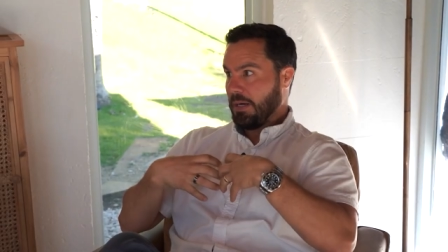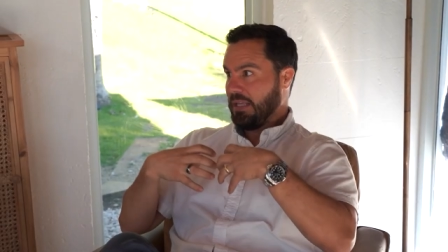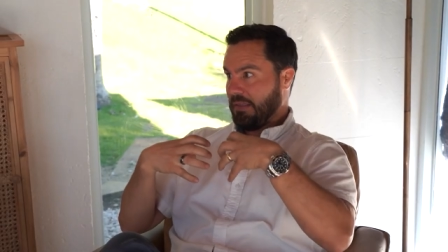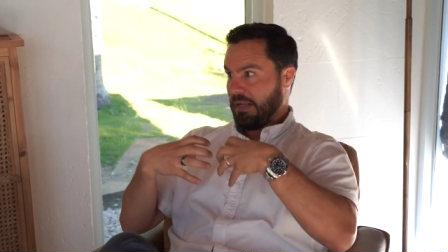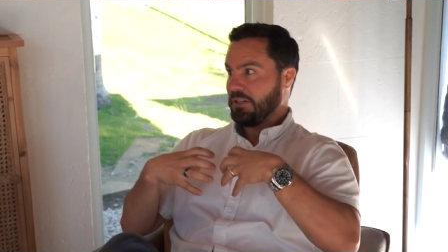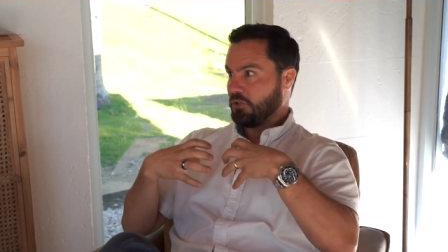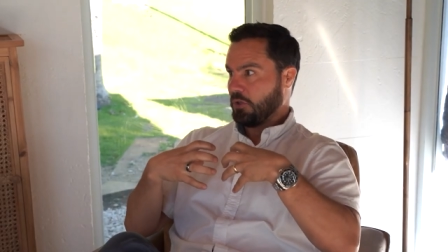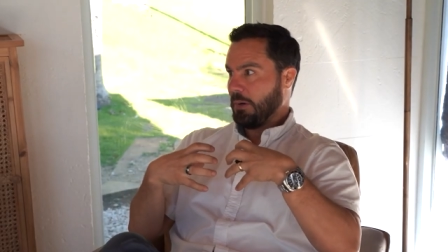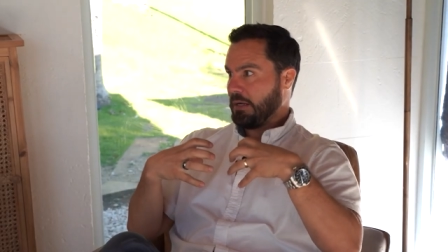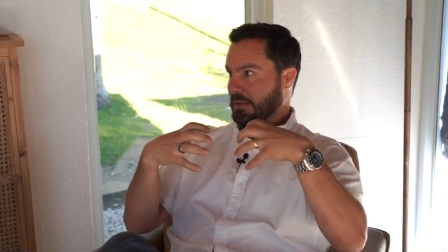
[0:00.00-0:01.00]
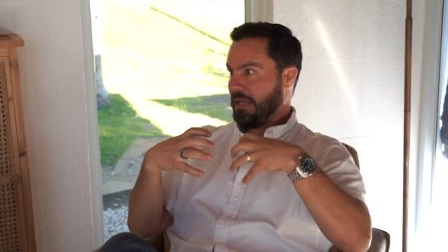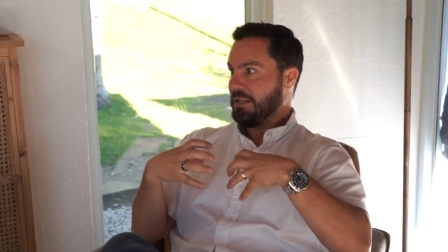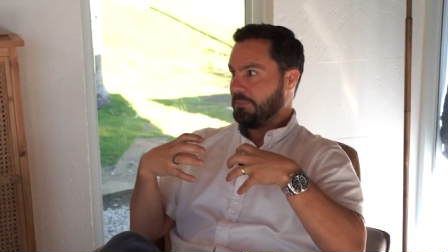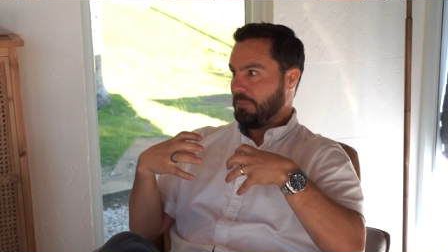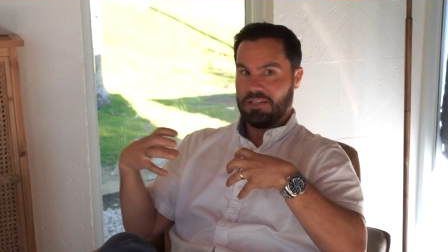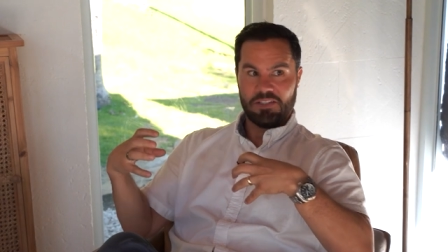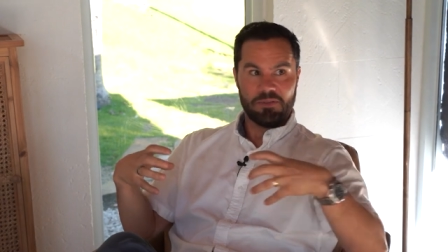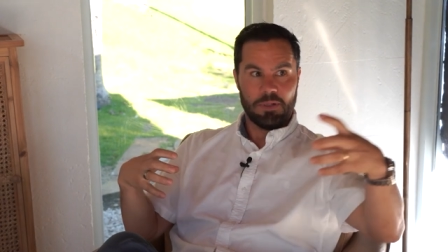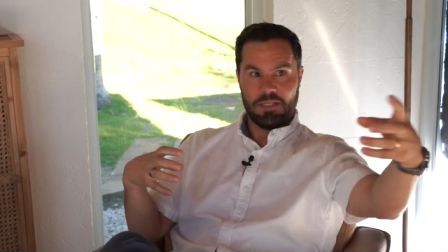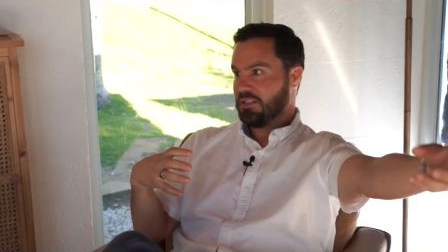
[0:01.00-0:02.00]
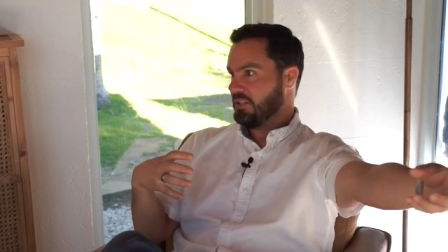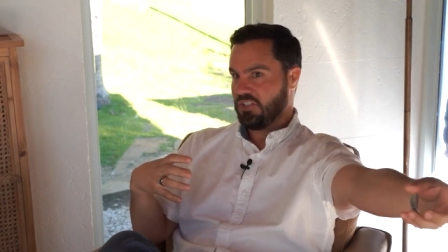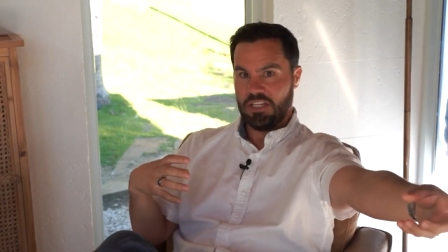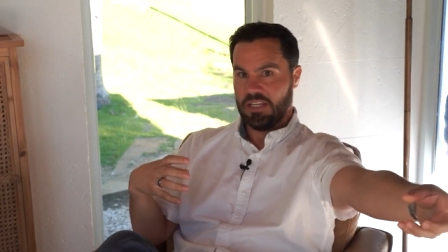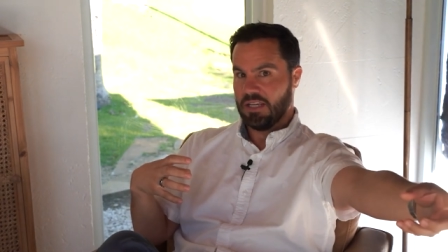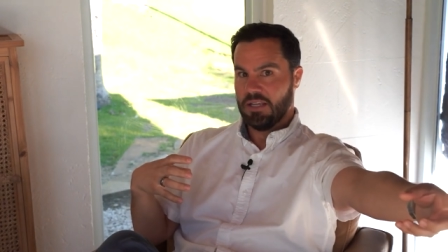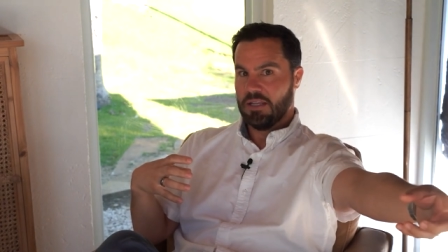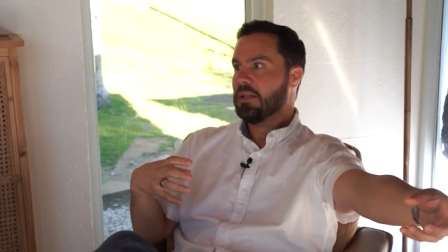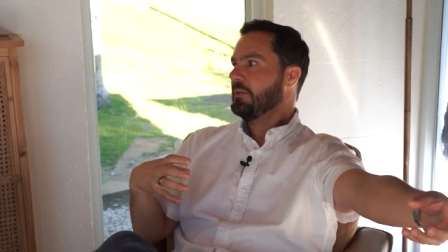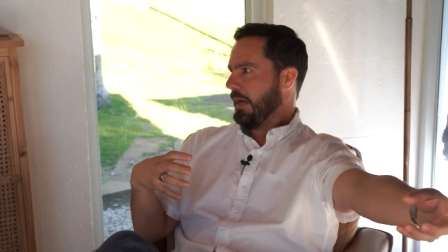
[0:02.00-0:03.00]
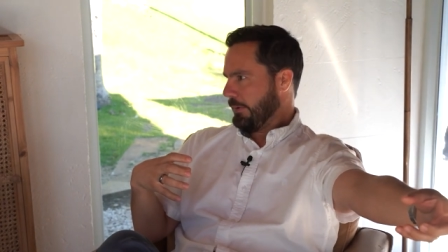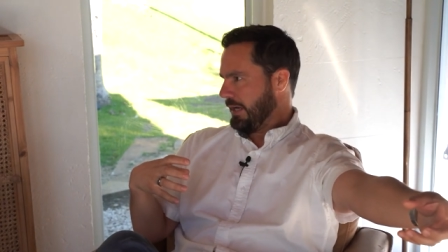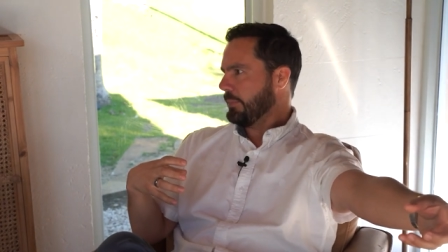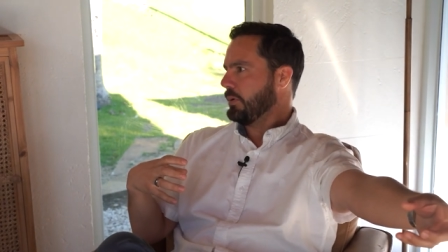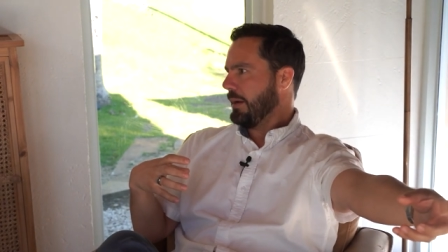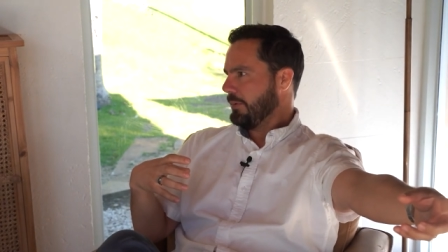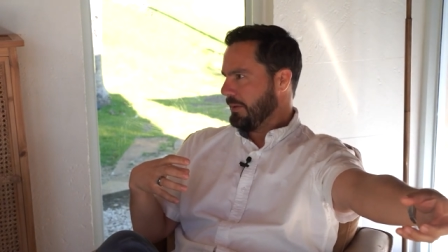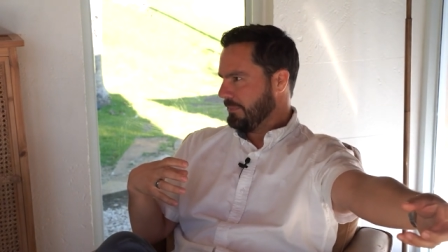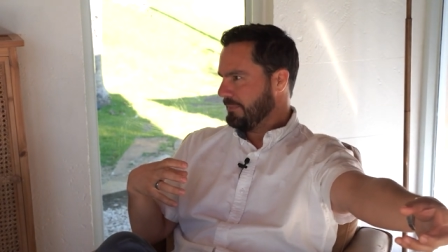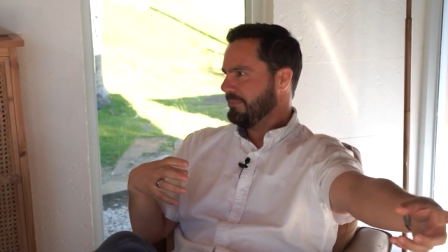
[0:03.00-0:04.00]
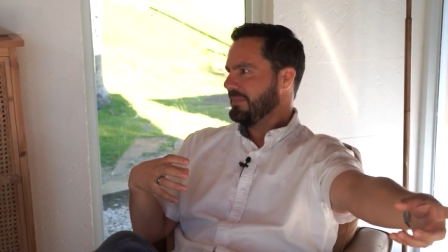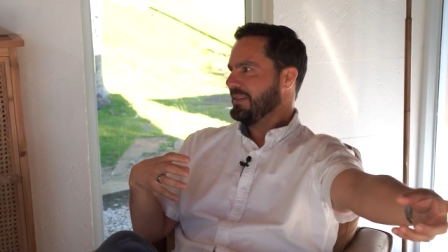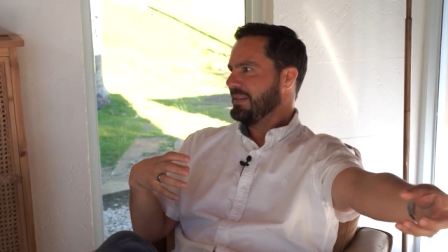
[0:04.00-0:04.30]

money and then I turn around and lend Pace's money to Sheik, now we got a problem. Right.